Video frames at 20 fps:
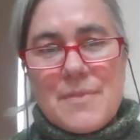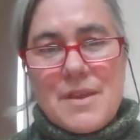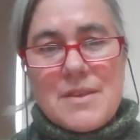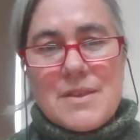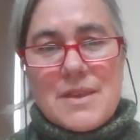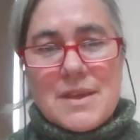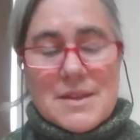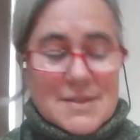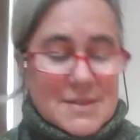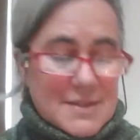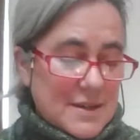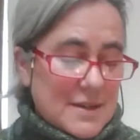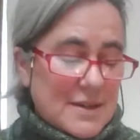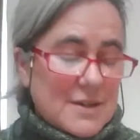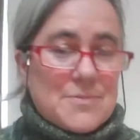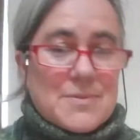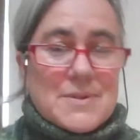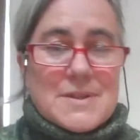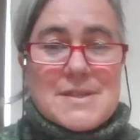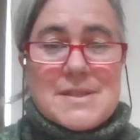things to
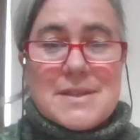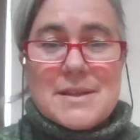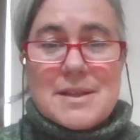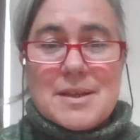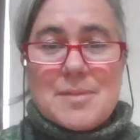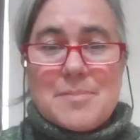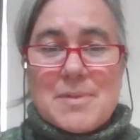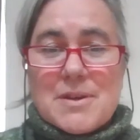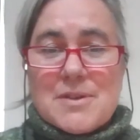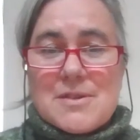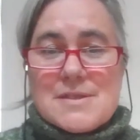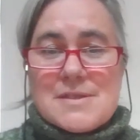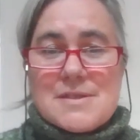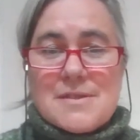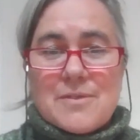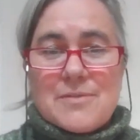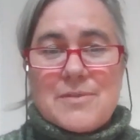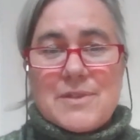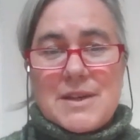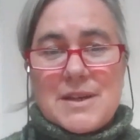knit recently because
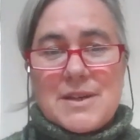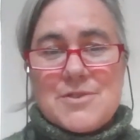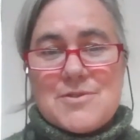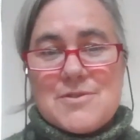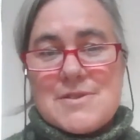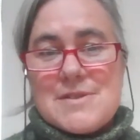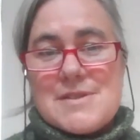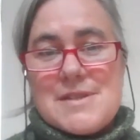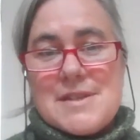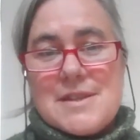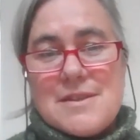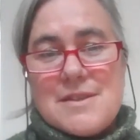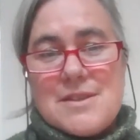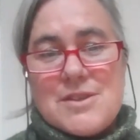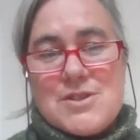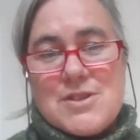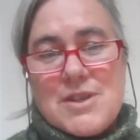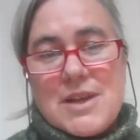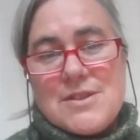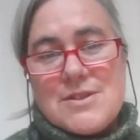of the interest in the
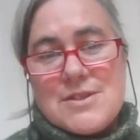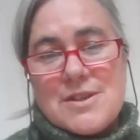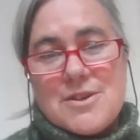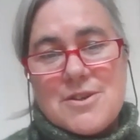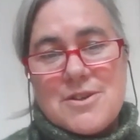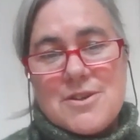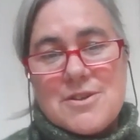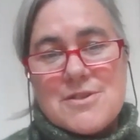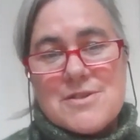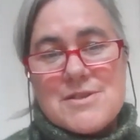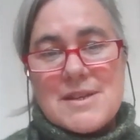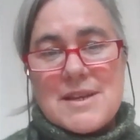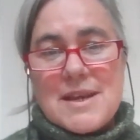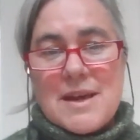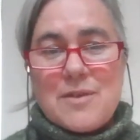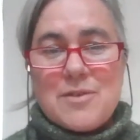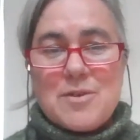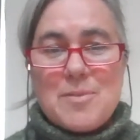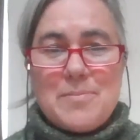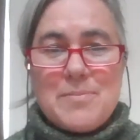changing colours and
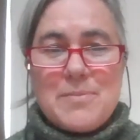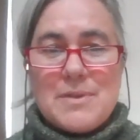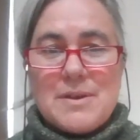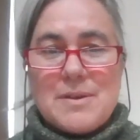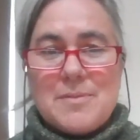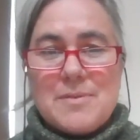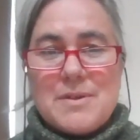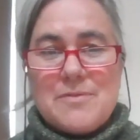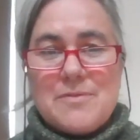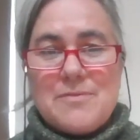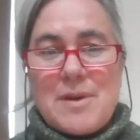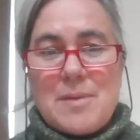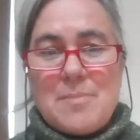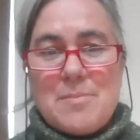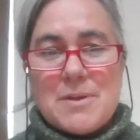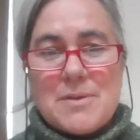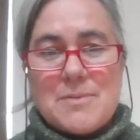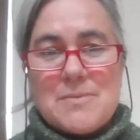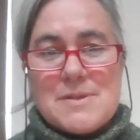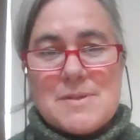how the
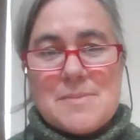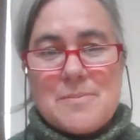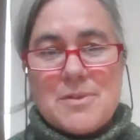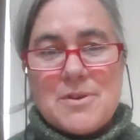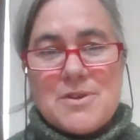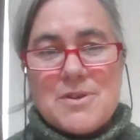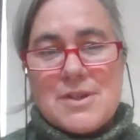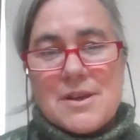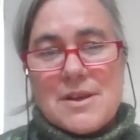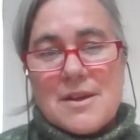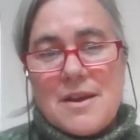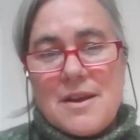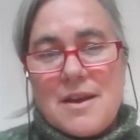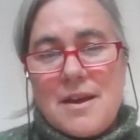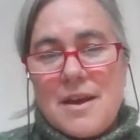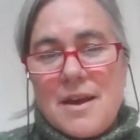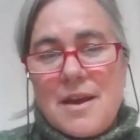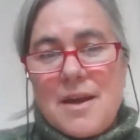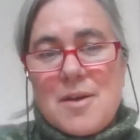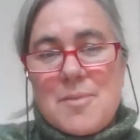fabric was emerging
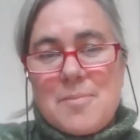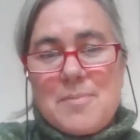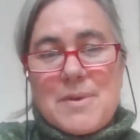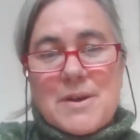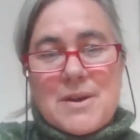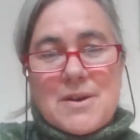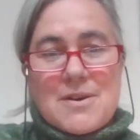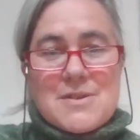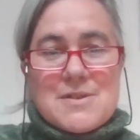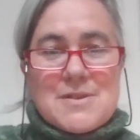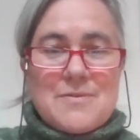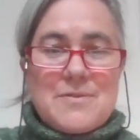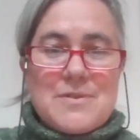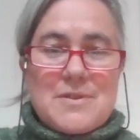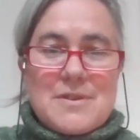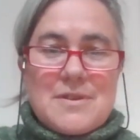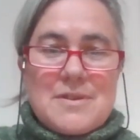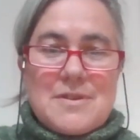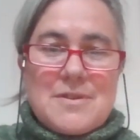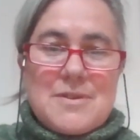because of
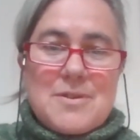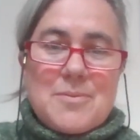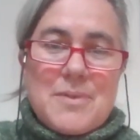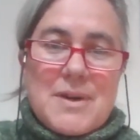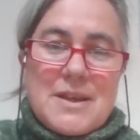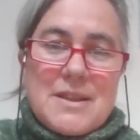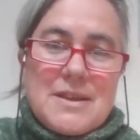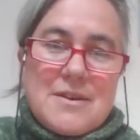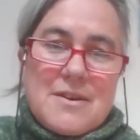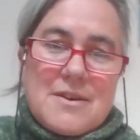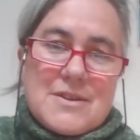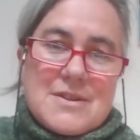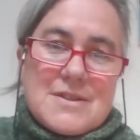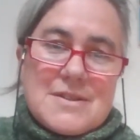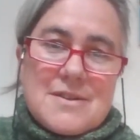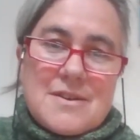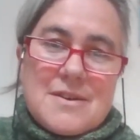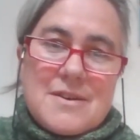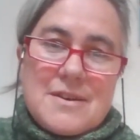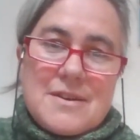the way the yarn is
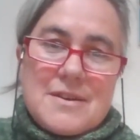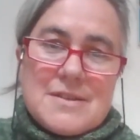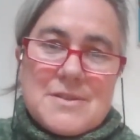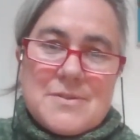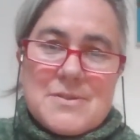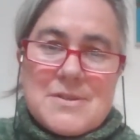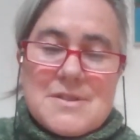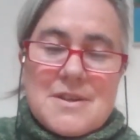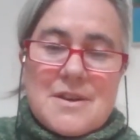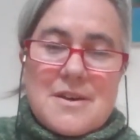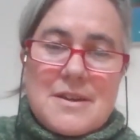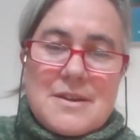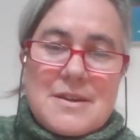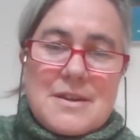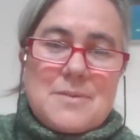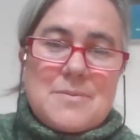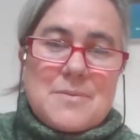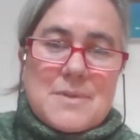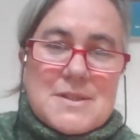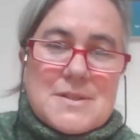dyed. So it's dyed
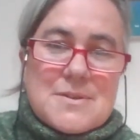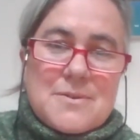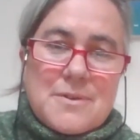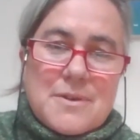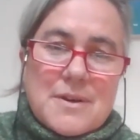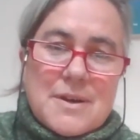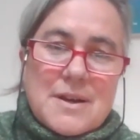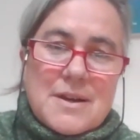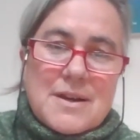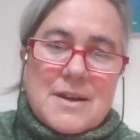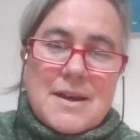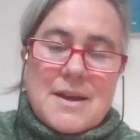in West Cork.